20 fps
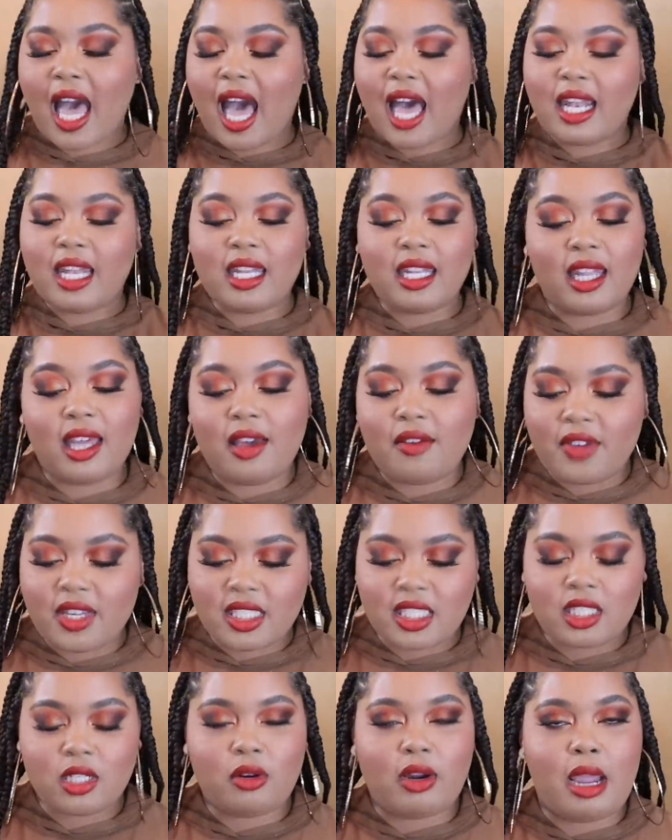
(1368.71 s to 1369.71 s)
I love
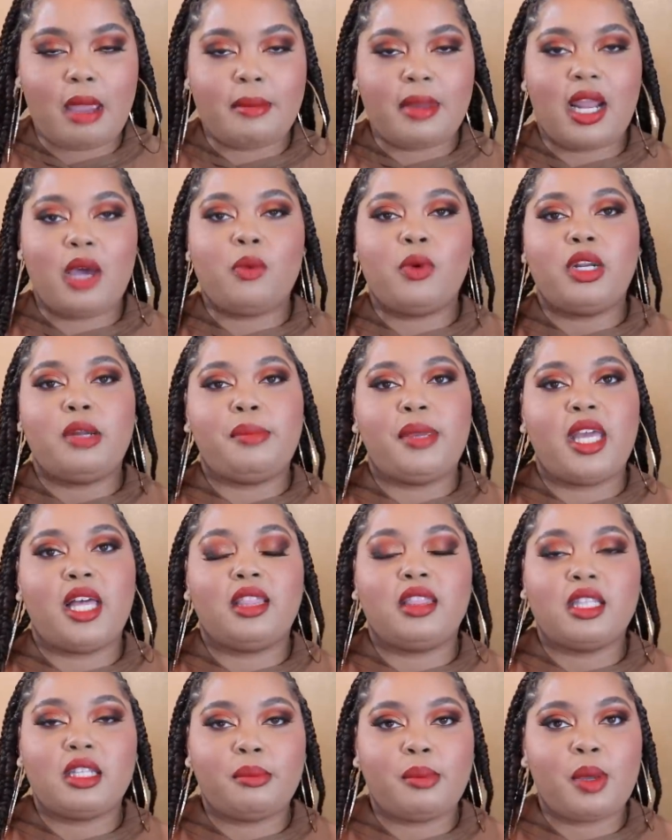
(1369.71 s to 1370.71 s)
Instagram, and I want to be
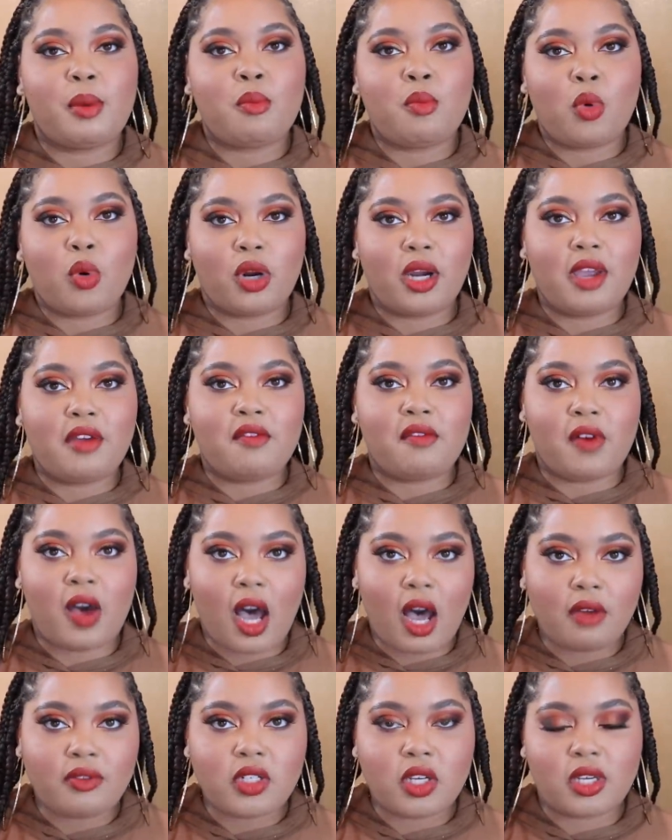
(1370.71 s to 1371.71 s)
a little bit more
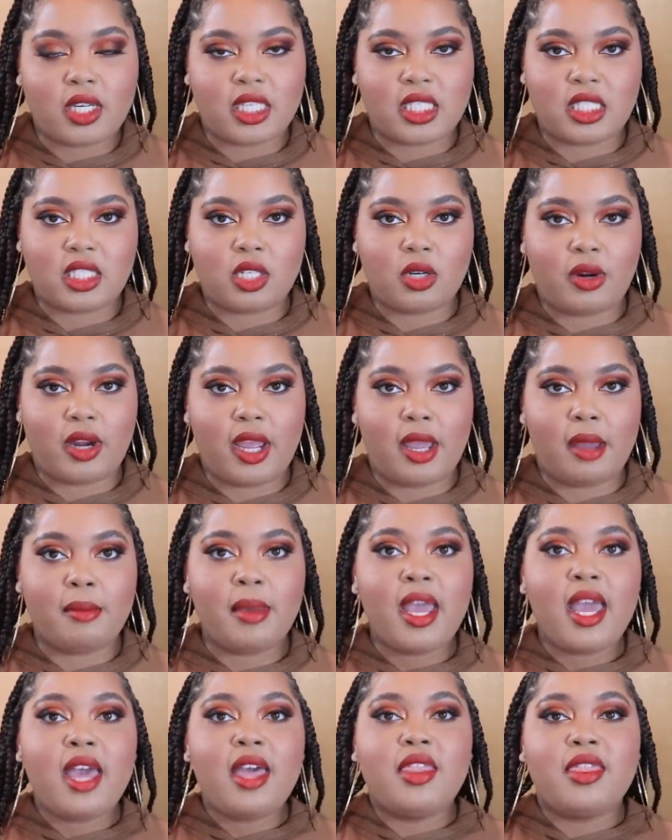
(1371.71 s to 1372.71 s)
involved on
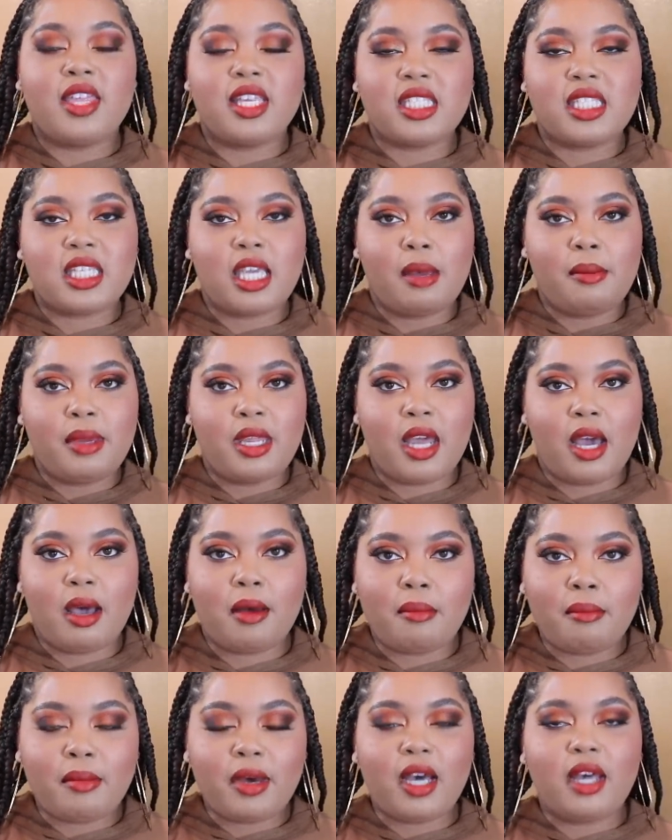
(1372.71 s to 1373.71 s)
Instagram this coming
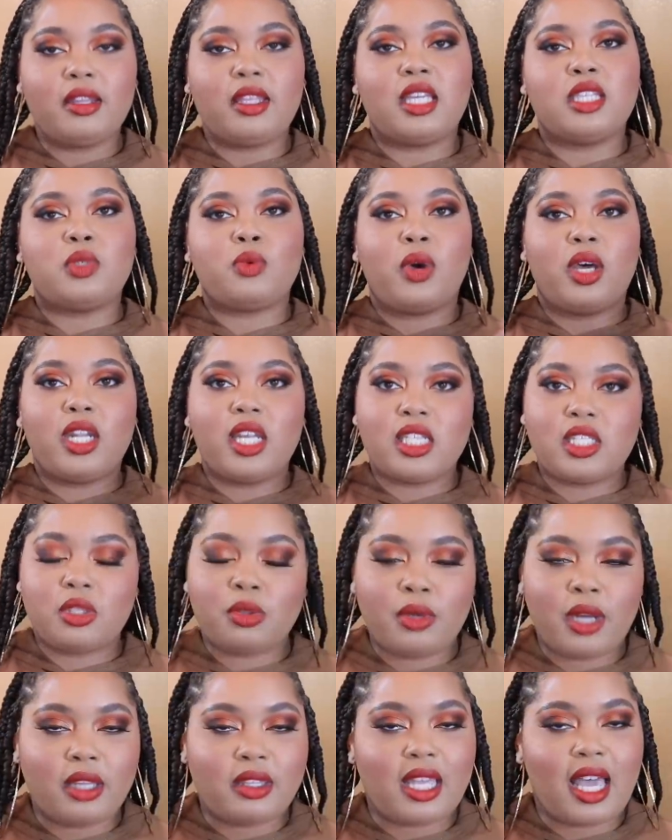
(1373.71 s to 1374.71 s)
up month as well as
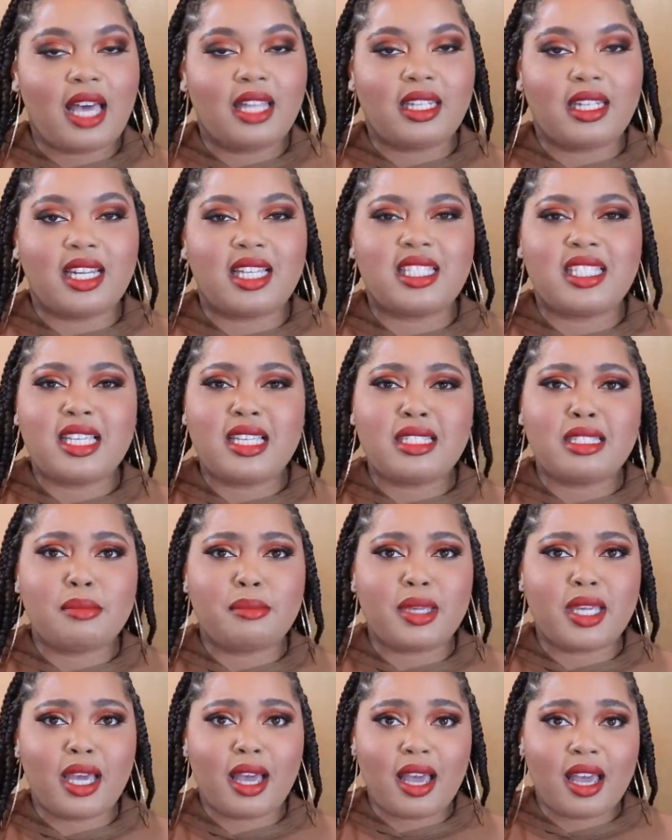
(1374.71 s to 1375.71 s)
throughout the holiday
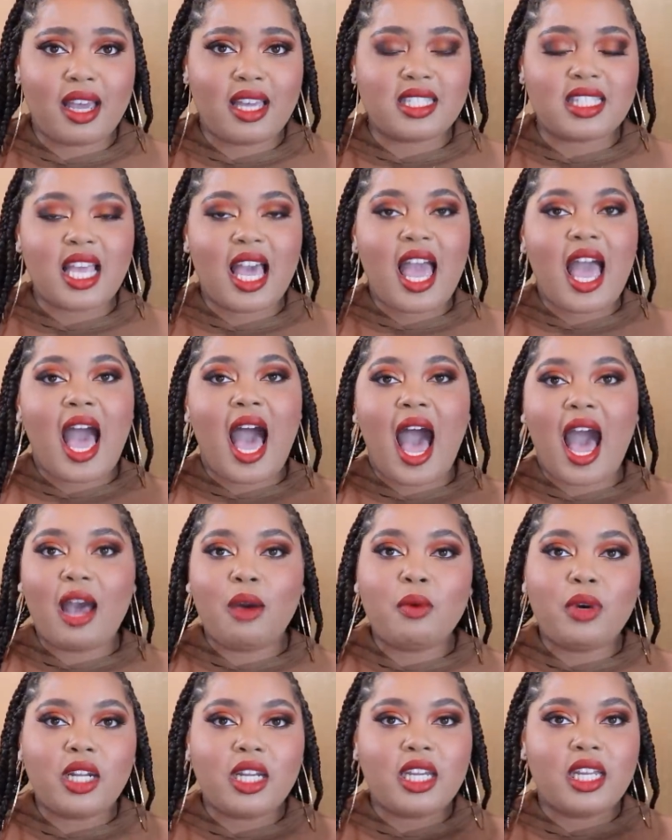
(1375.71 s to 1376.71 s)
season, because
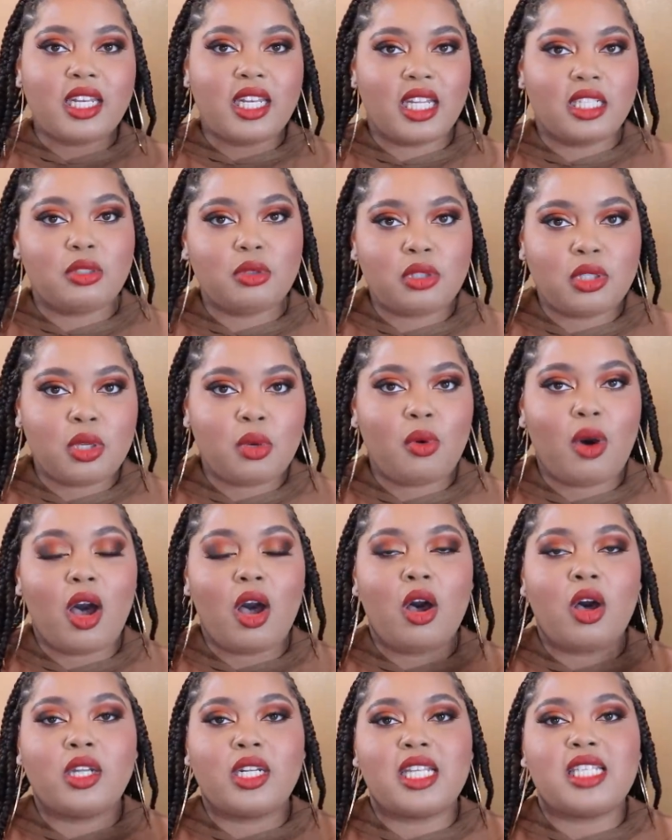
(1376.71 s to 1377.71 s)
I want to connect with you
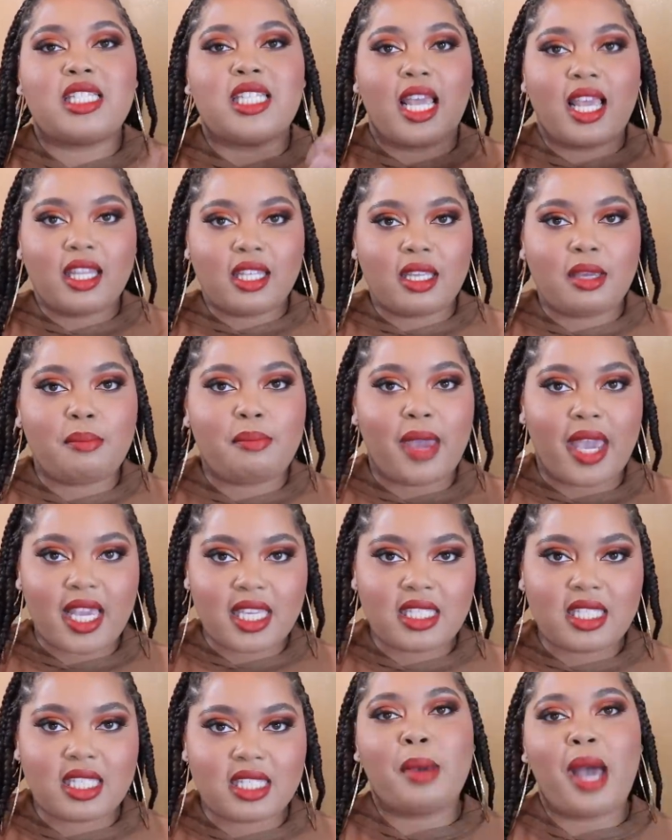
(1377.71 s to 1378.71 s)
all on a daily
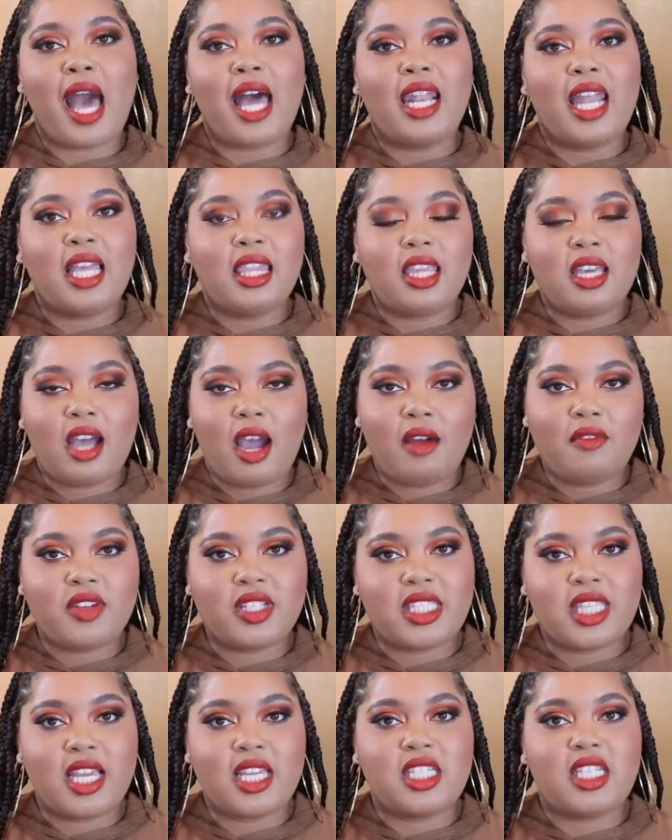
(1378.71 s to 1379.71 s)
basis. So I like the
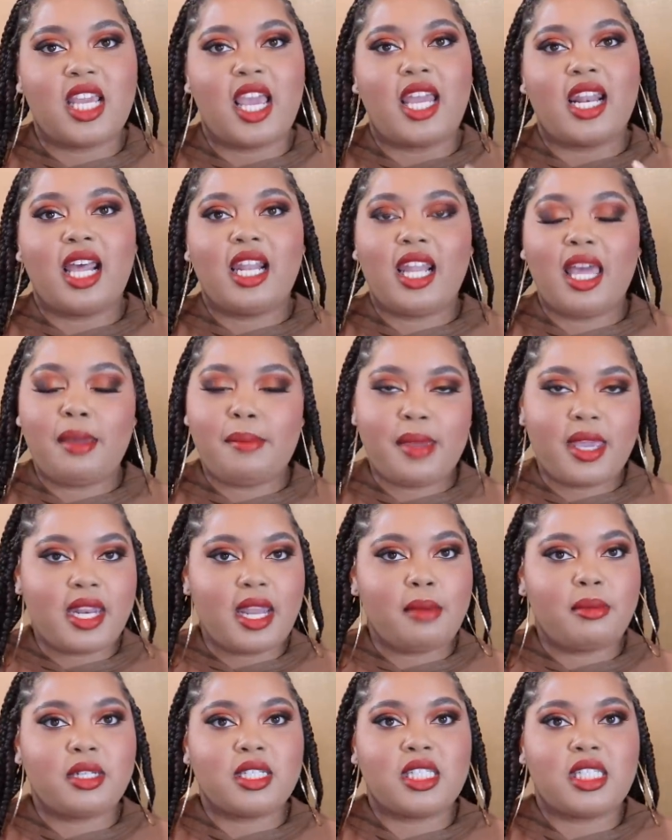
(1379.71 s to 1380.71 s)
conversation, and I like
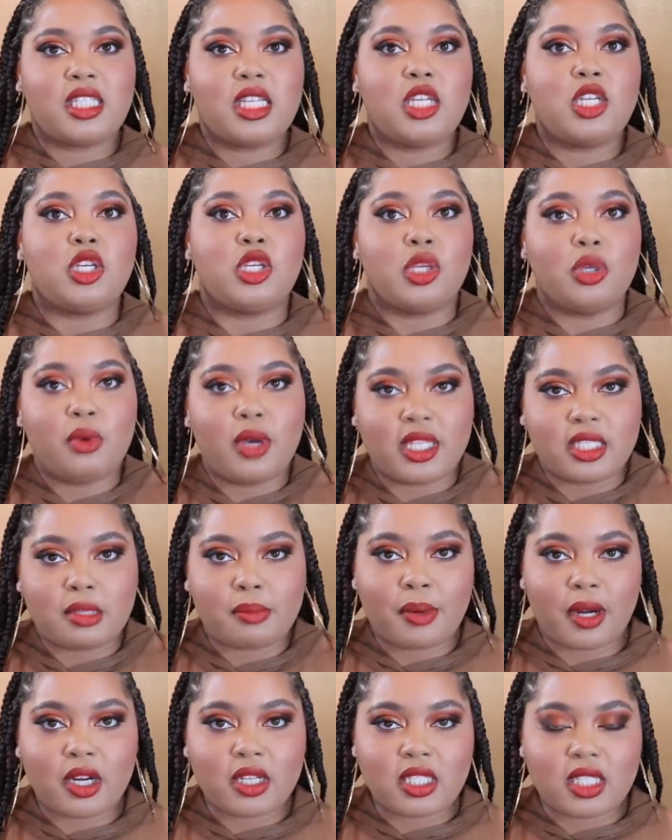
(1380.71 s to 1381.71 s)
being able to see you as
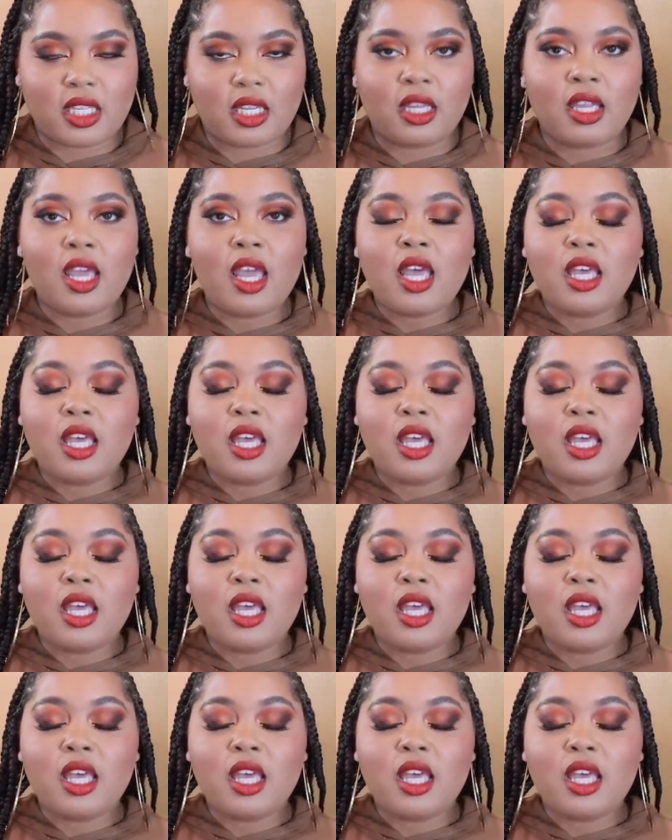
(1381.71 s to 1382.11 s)
a person.